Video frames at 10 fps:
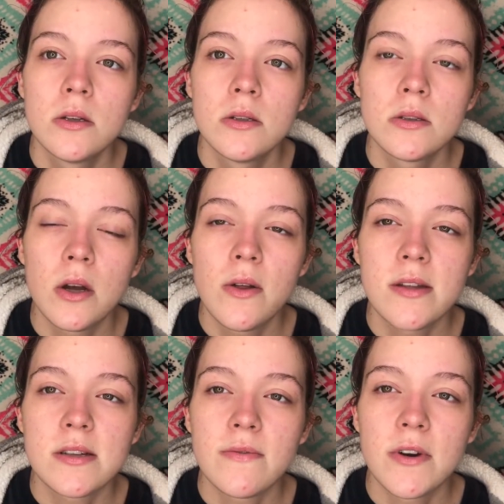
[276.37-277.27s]
So
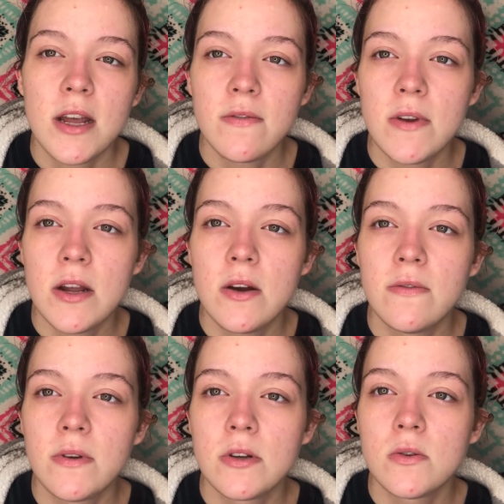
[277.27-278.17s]
that's it for today's video.
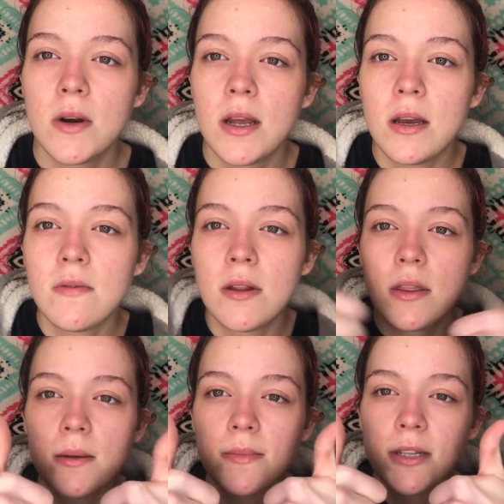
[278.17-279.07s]
If you enjoyed it, give it a
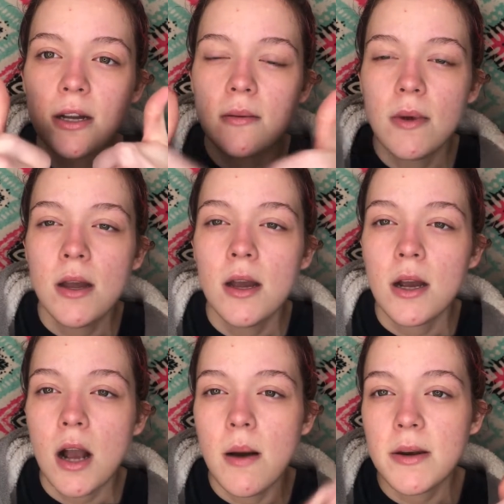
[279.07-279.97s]
thumbs up.
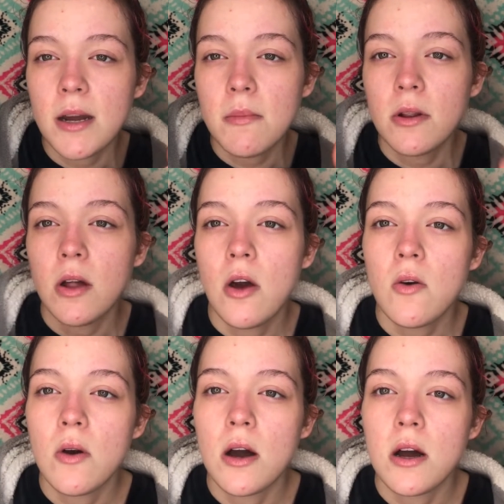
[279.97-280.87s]
Comment down
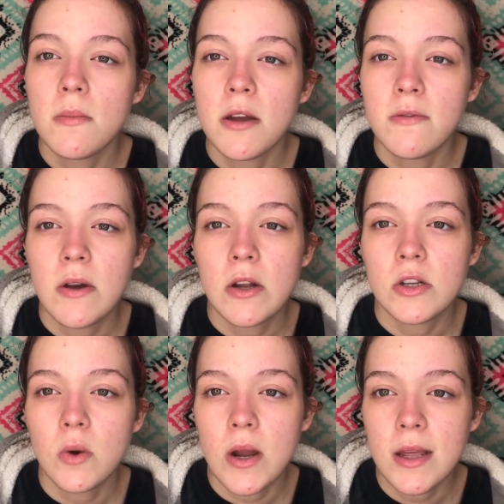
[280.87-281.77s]
below if you
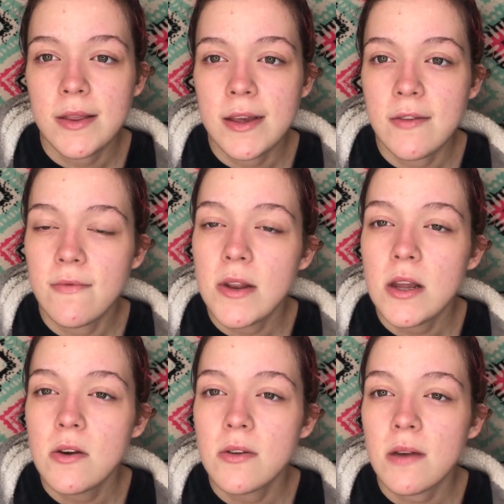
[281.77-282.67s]
enjoy these
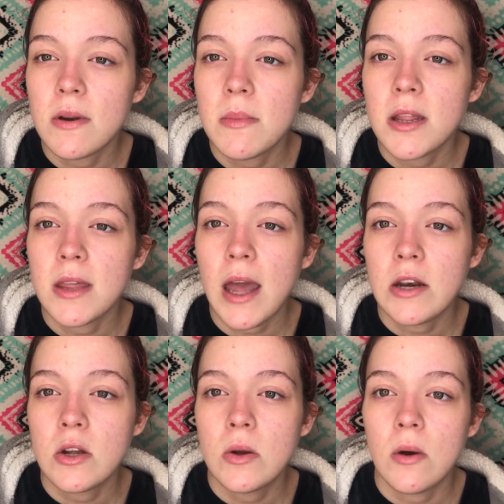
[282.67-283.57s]
videos every month that I
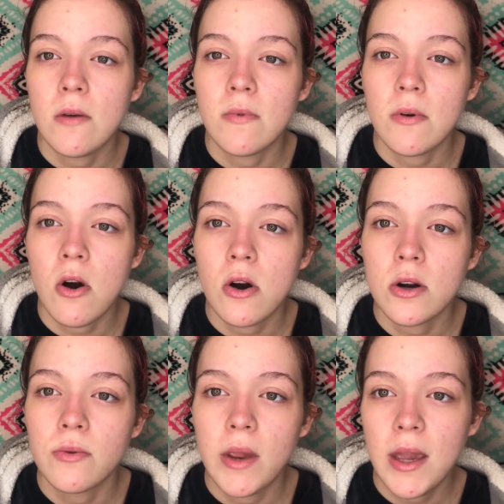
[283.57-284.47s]
do of a card
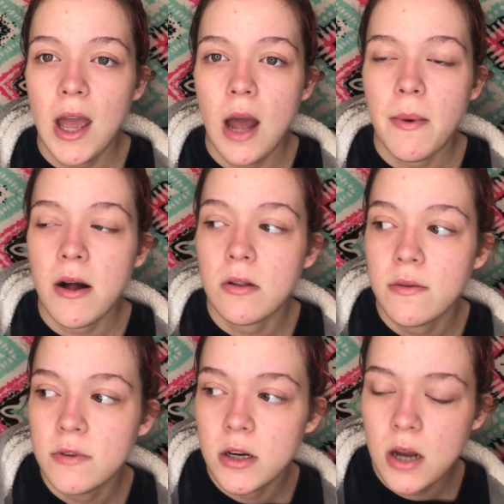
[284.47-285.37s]
recap. I'd
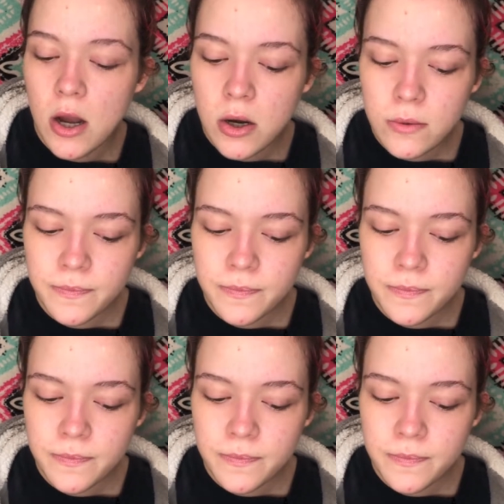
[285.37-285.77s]
love to know.